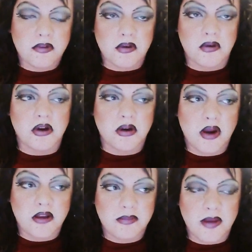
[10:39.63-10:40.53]
So you're going
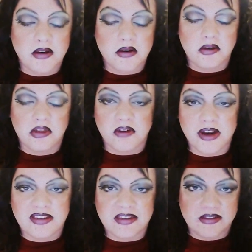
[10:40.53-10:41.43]
to want to spend
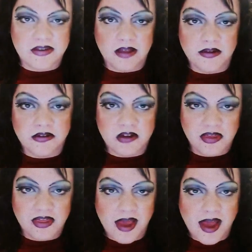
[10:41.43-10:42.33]
$3 to $6
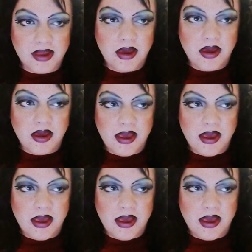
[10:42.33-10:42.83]
on that,